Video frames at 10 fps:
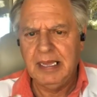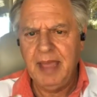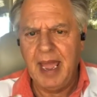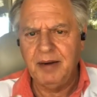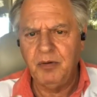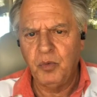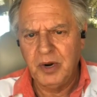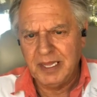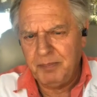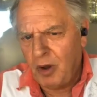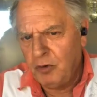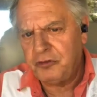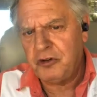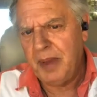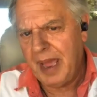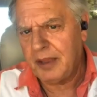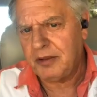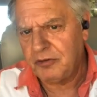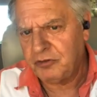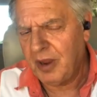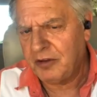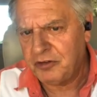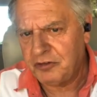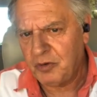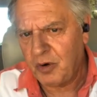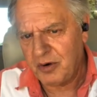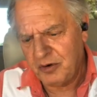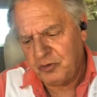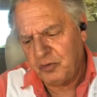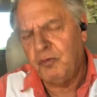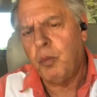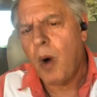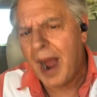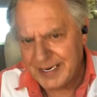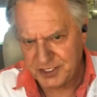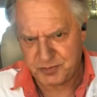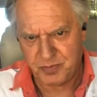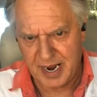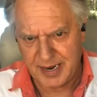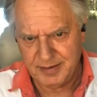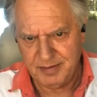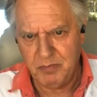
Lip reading: that really post-traumatic stress disorder is widespread,